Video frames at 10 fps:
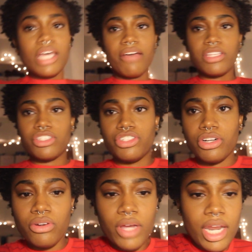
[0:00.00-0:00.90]
I have this
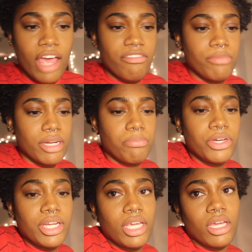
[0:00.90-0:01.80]
journal and I've been
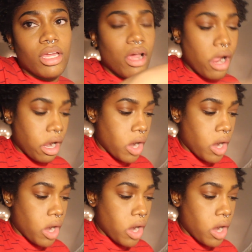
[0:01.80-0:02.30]
putting